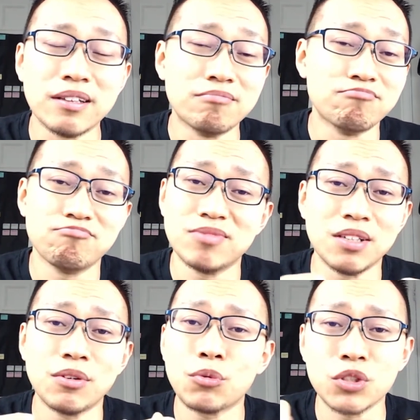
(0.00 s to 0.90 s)
and
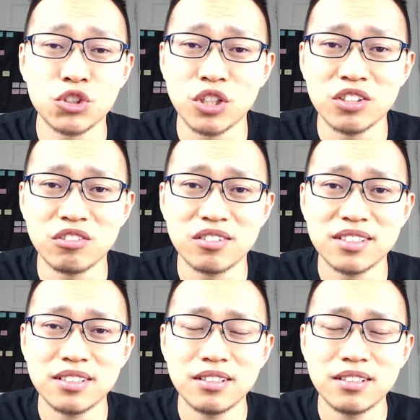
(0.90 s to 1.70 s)
even with strangers.